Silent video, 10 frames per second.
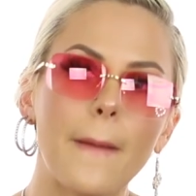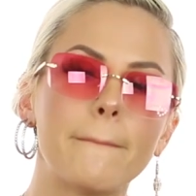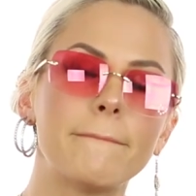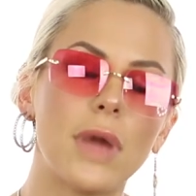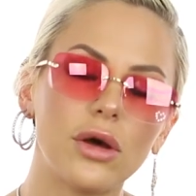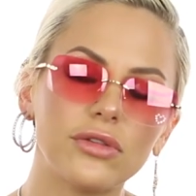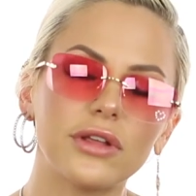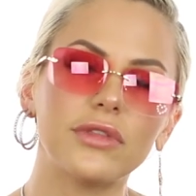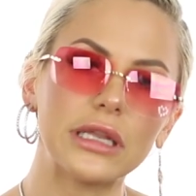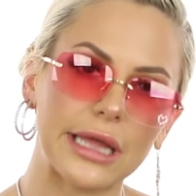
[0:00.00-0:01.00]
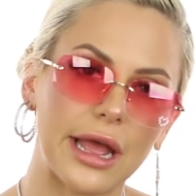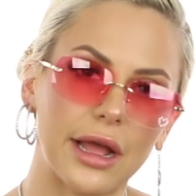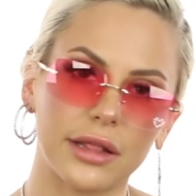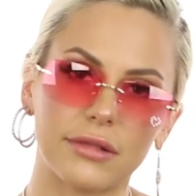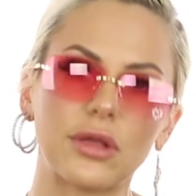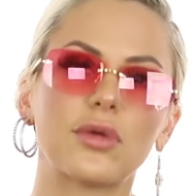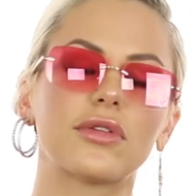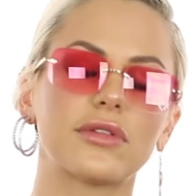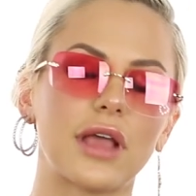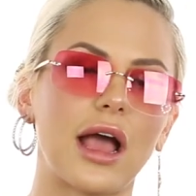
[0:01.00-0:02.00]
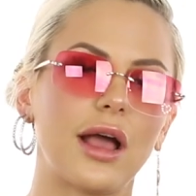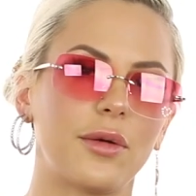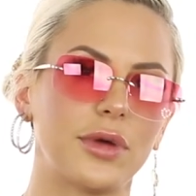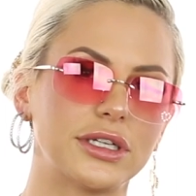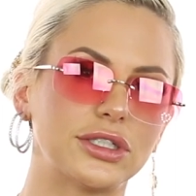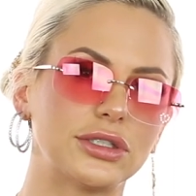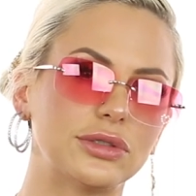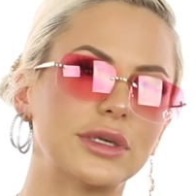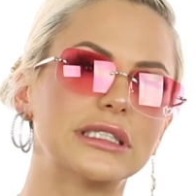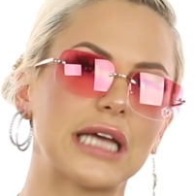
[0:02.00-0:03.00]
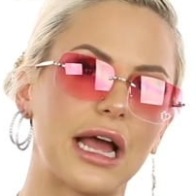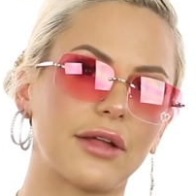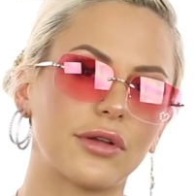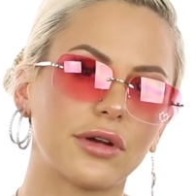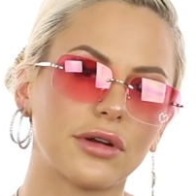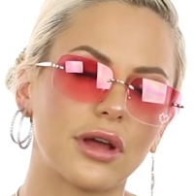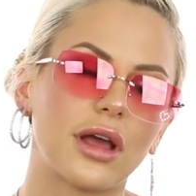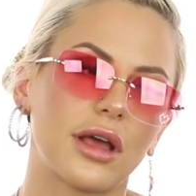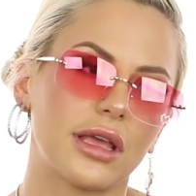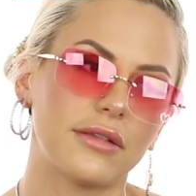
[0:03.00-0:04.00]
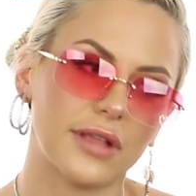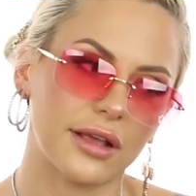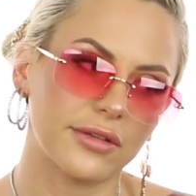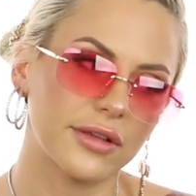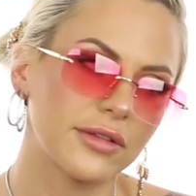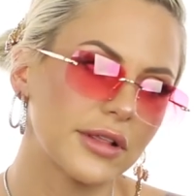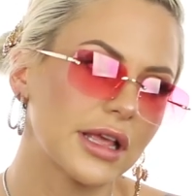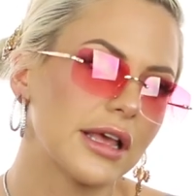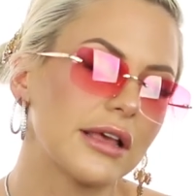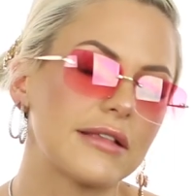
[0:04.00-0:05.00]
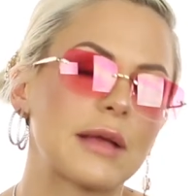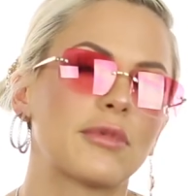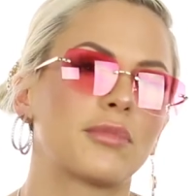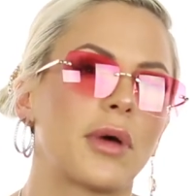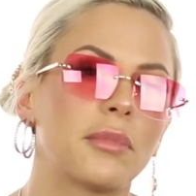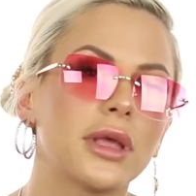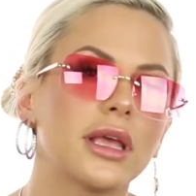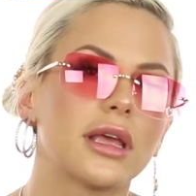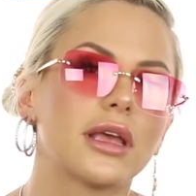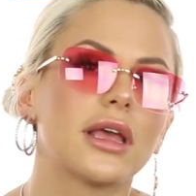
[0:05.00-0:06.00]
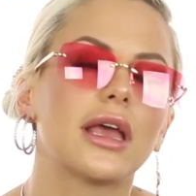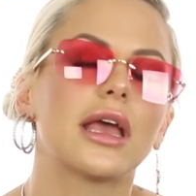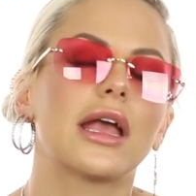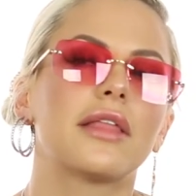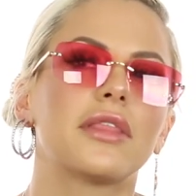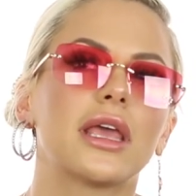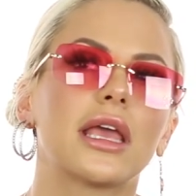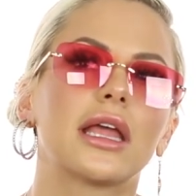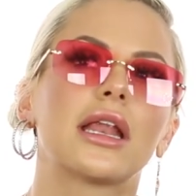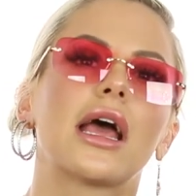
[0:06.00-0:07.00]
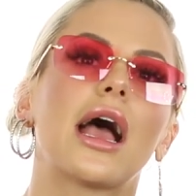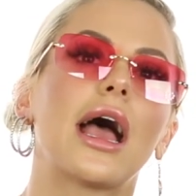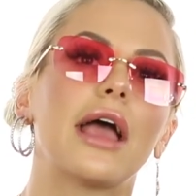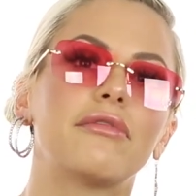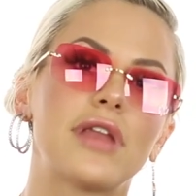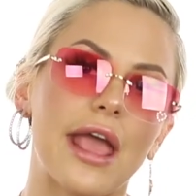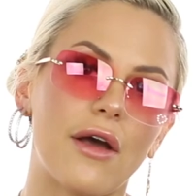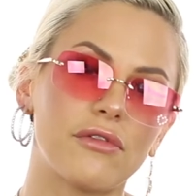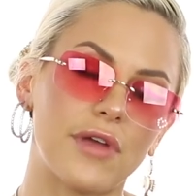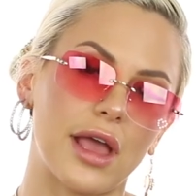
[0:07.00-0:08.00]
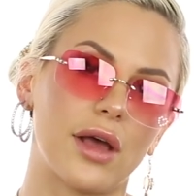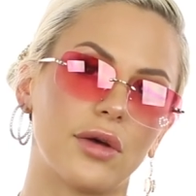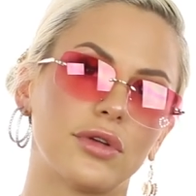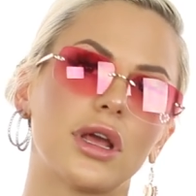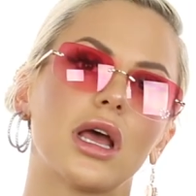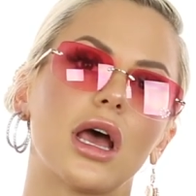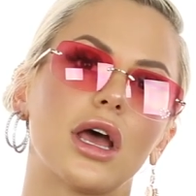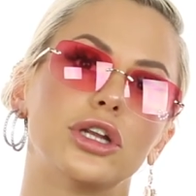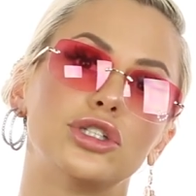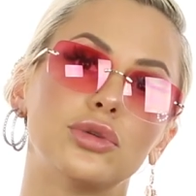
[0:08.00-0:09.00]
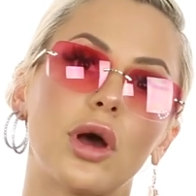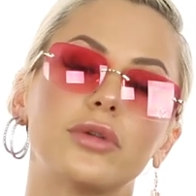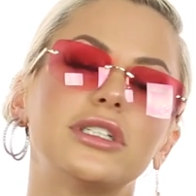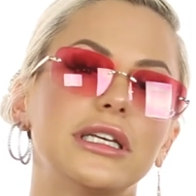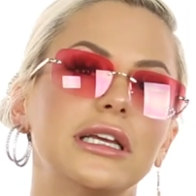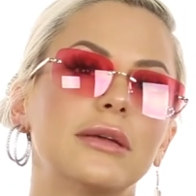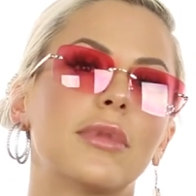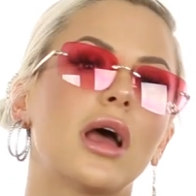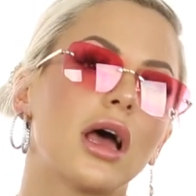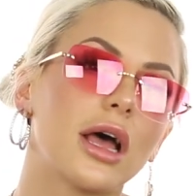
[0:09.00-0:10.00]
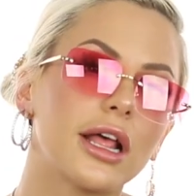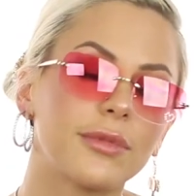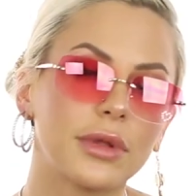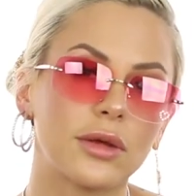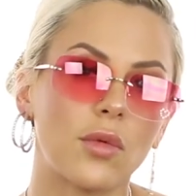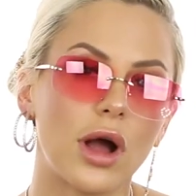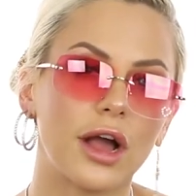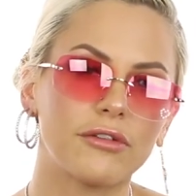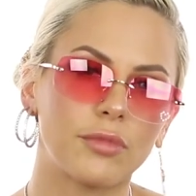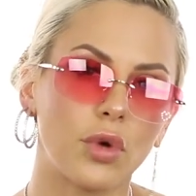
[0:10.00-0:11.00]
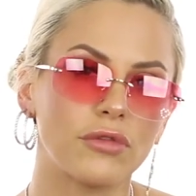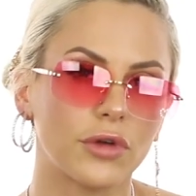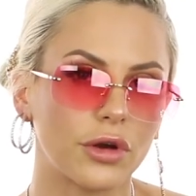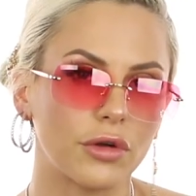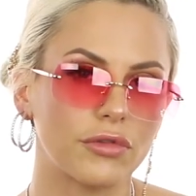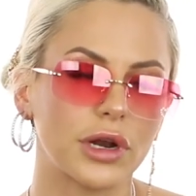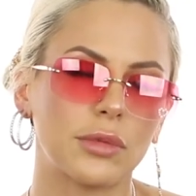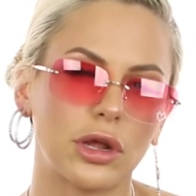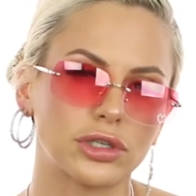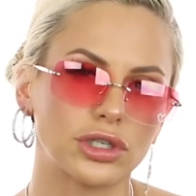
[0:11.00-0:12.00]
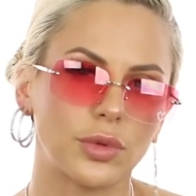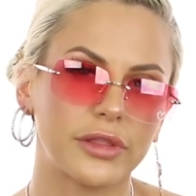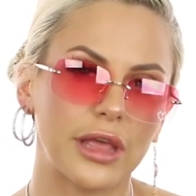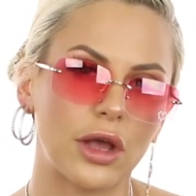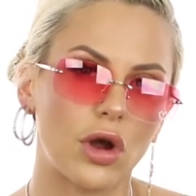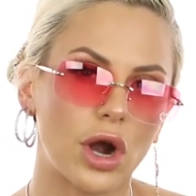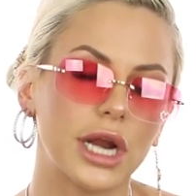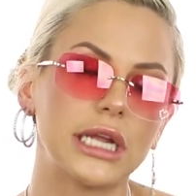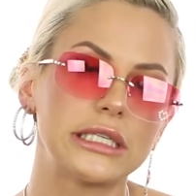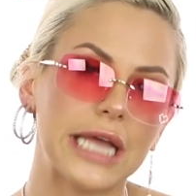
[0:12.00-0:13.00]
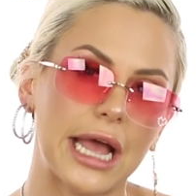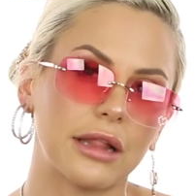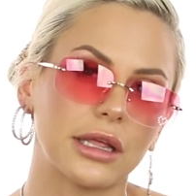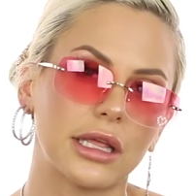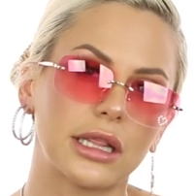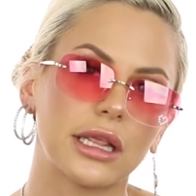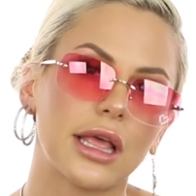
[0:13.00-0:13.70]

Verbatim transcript: Most of the tats, there was this guy I went to in Tyler, East Texas. His name was Puppet. And then I have now found a duo team, husband and wife, boyfriend, girlfriend, I'm not sure what they are, in Dallas.